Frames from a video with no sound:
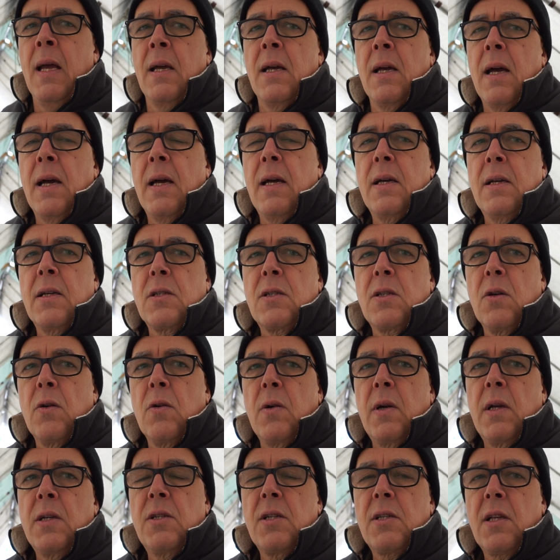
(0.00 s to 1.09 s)

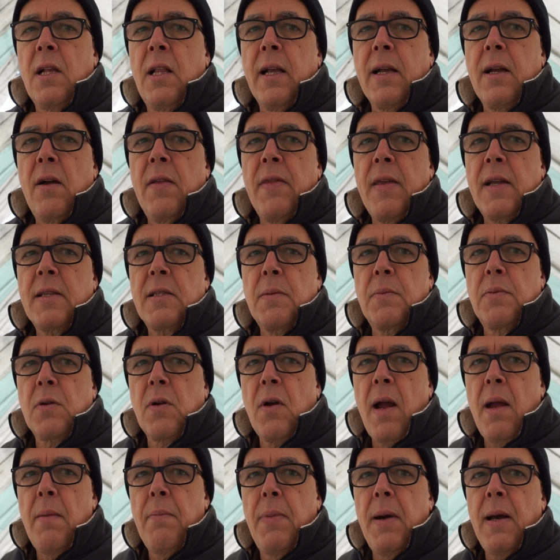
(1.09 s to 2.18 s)
So just click on that
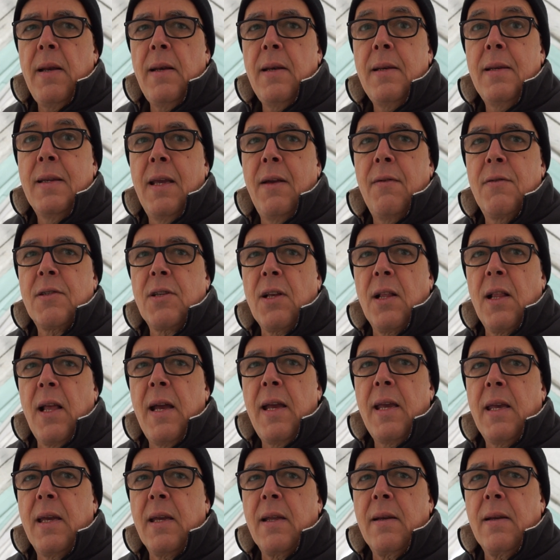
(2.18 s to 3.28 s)
subscribe button, give us a
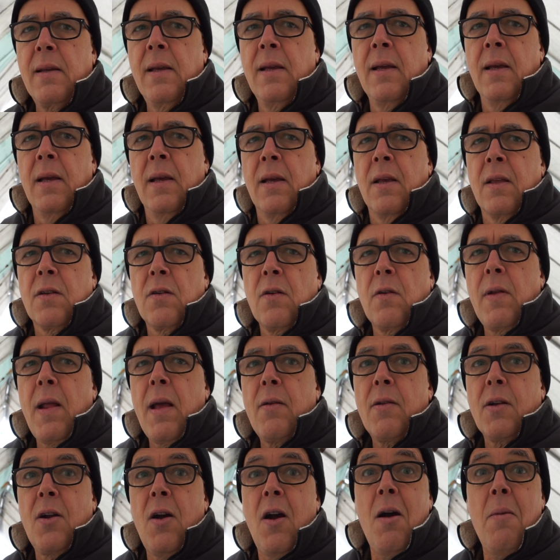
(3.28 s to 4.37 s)
like, and throw
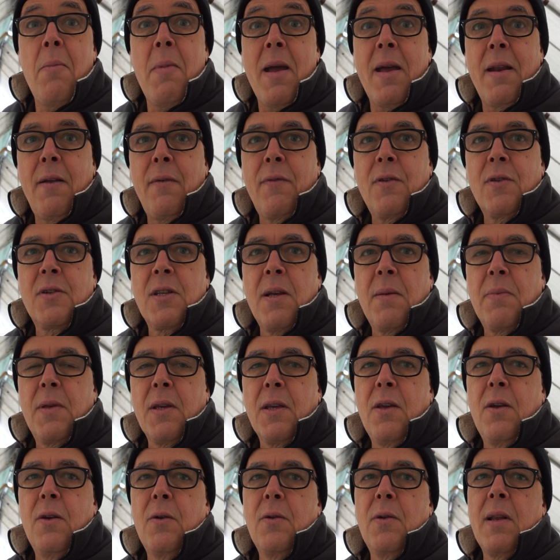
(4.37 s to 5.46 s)
down a comment if there's
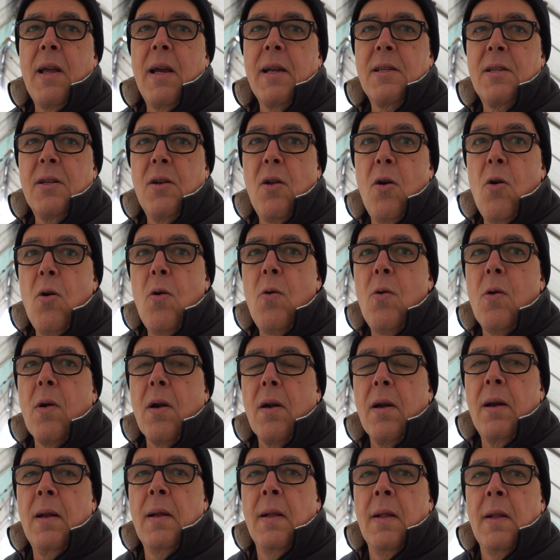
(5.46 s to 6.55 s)
something you'd like to know
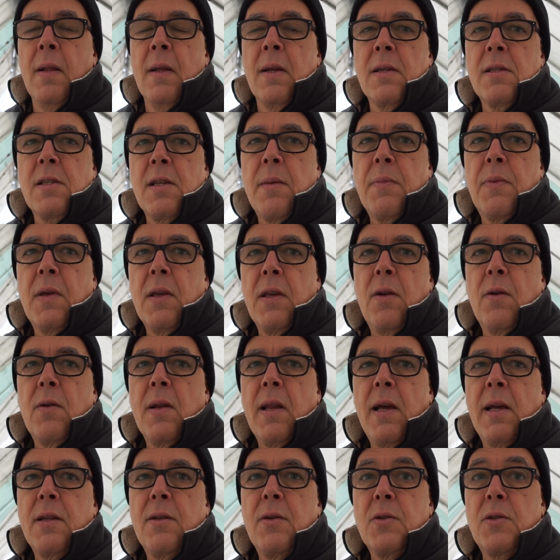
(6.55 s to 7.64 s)
or something you'd
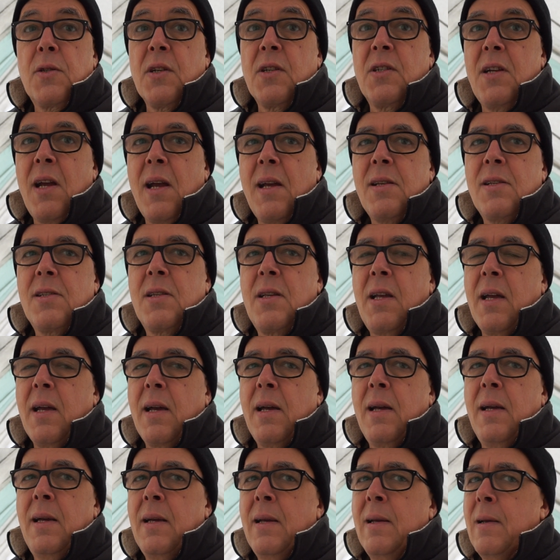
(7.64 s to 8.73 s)
like to suggest.
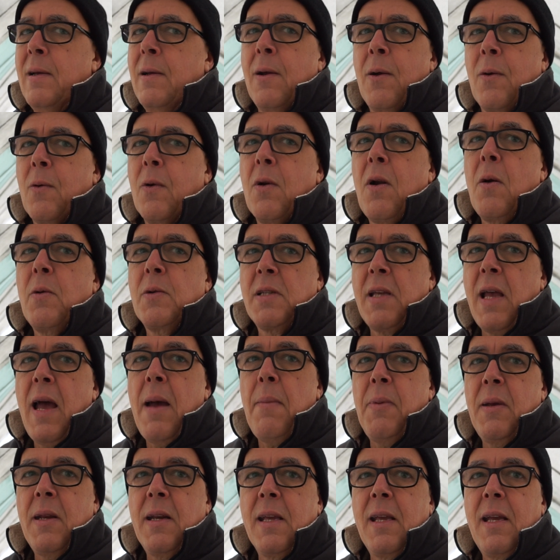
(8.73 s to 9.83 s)
We're always
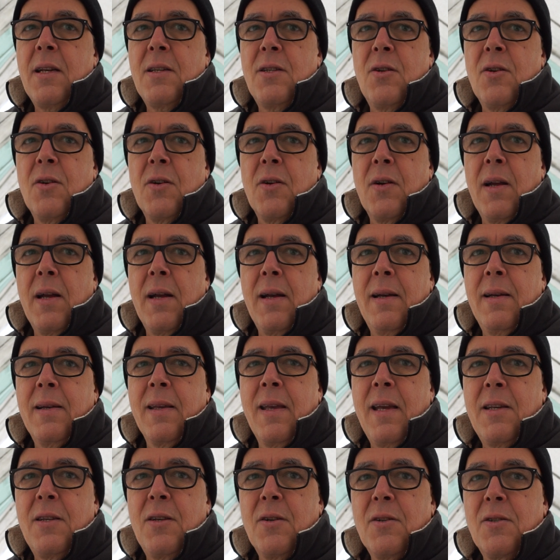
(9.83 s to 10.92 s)
happy to get
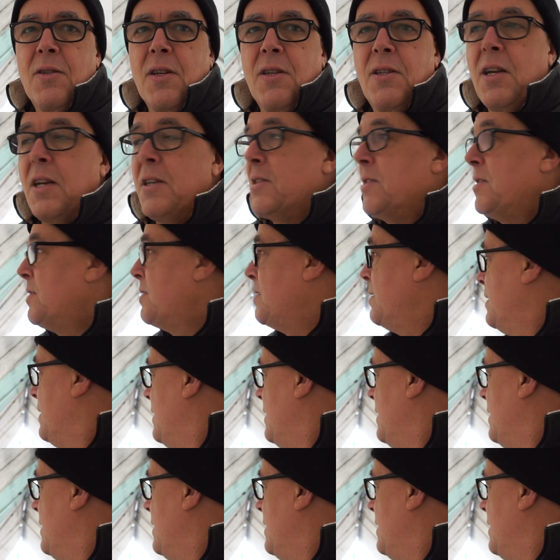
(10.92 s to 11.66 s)
your suggestions.